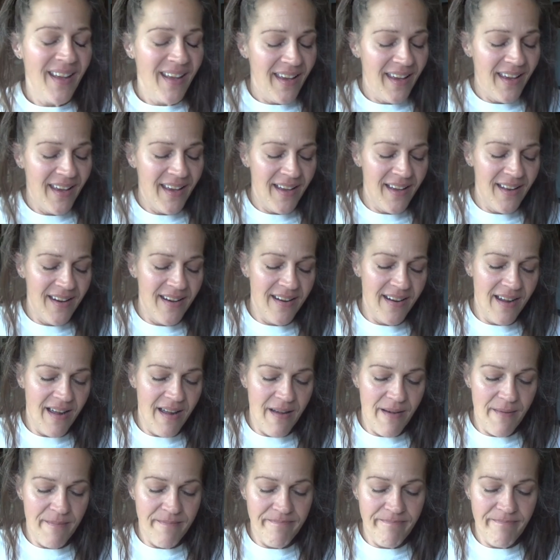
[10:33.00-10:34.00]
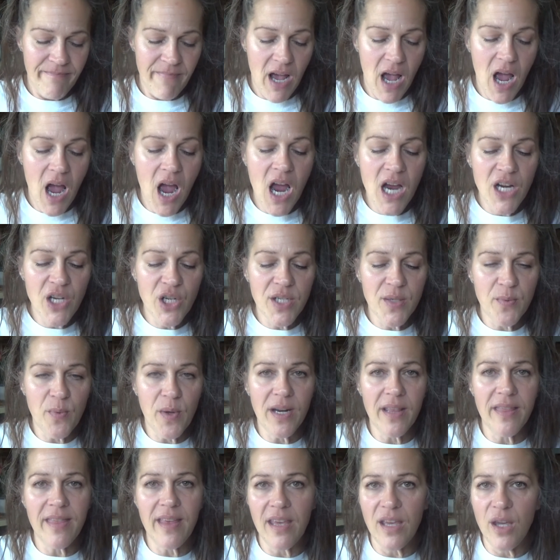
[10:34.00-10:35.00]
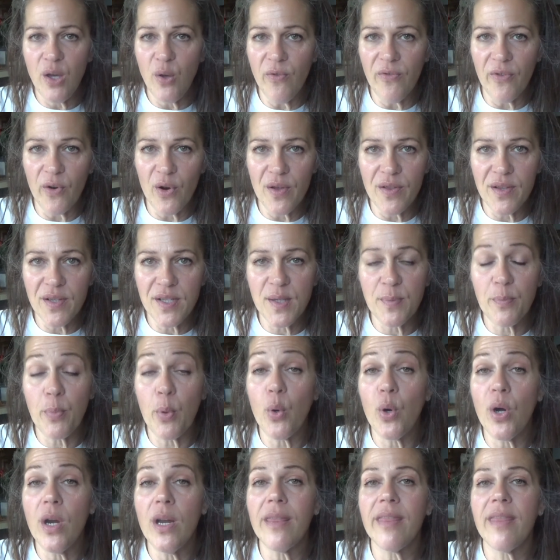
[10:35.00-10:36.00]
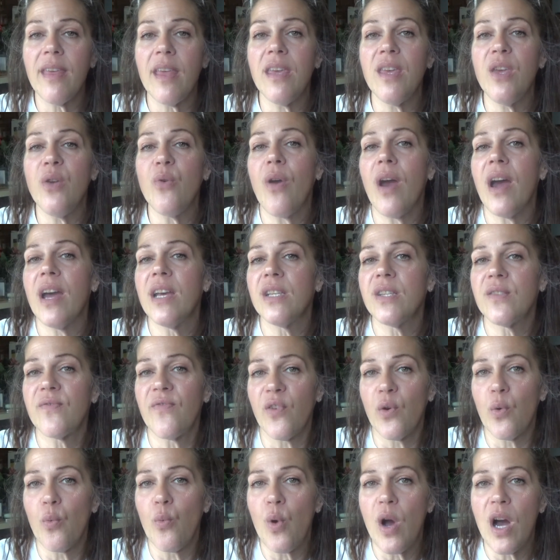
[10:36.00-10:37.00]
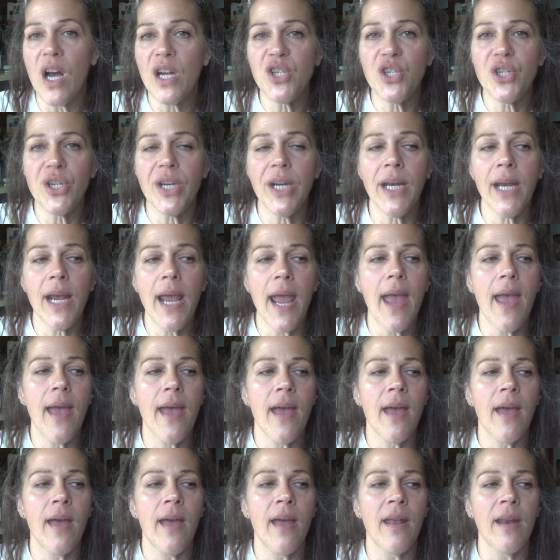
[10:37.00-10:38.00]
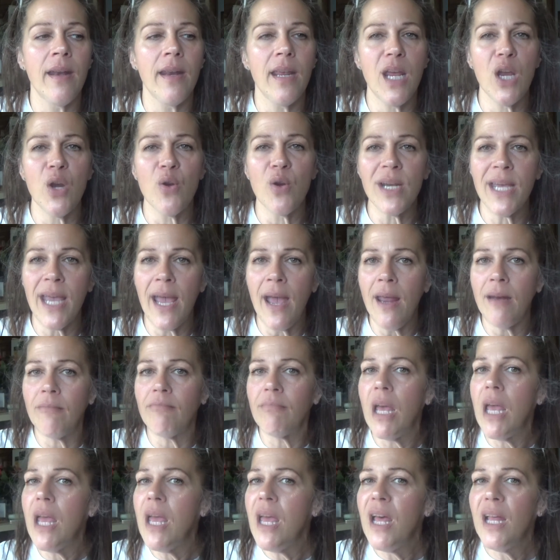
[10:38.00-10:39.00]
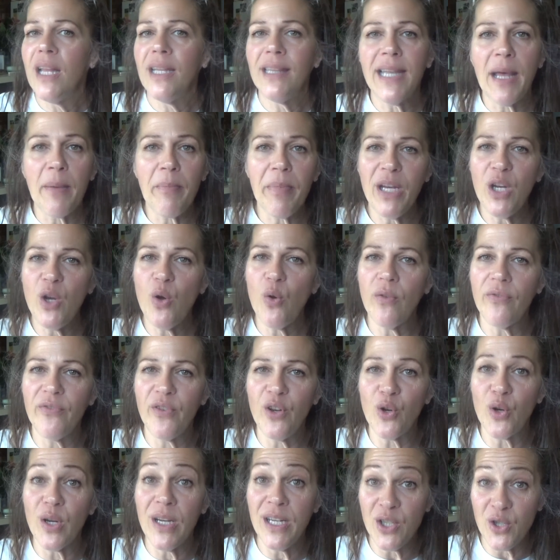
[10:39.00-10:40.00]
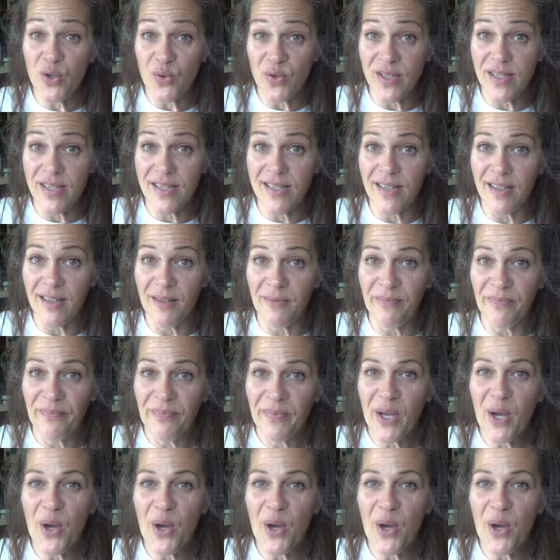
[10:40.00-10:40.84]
And I just want to thank you for all the support. Thank you guys for watching. And here again, let me know if you're interested.